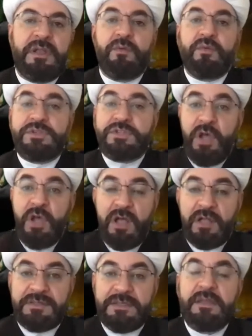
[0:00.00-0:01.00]
it was
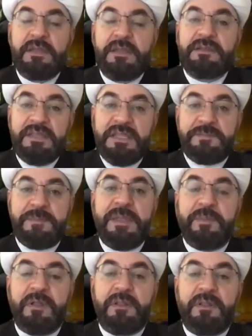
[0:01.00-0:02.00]
taught to these
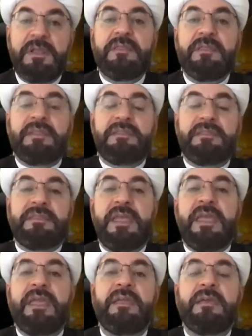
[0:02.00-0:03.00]
people that
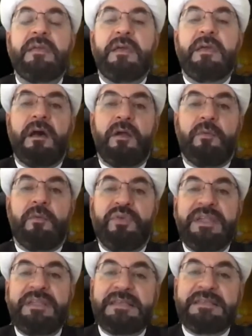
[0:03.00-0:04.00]
they are
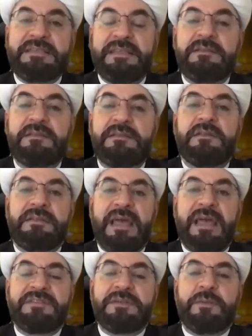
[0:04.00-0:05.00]
predestined to
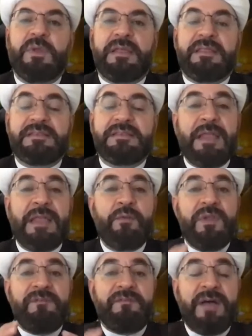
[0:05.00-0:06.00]
have someone like this. And
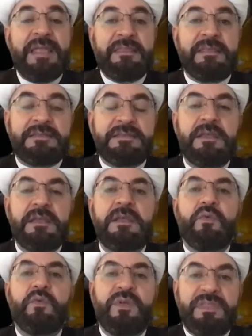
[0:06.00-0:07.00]
we find this
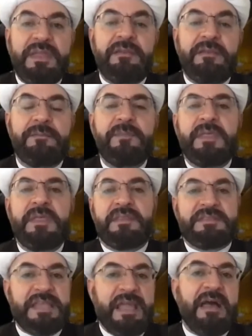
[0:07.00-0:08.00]
within
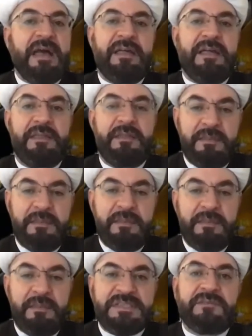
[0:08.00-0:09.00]
the Sahih
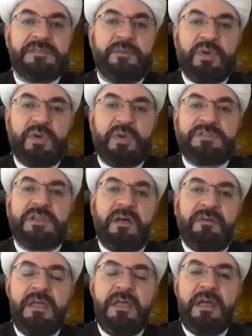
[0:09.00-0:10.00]
themselves, the books
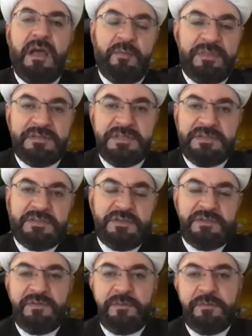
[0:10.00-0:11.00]
of our brothers
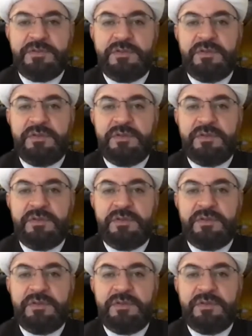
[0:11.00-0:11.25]
and